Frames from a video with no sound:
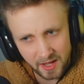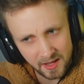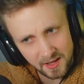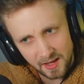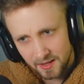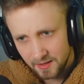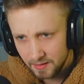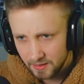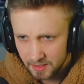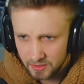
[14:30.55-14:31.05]

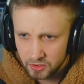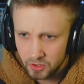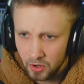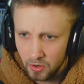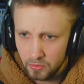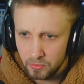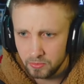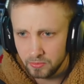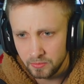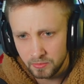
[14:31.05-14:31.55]
yeah, let's
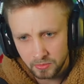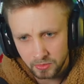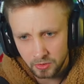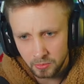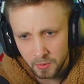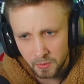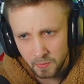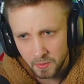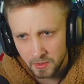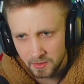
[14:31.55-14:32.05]
go. two
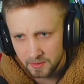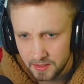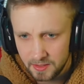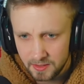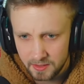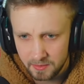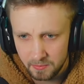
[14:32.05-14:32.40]
v one, easy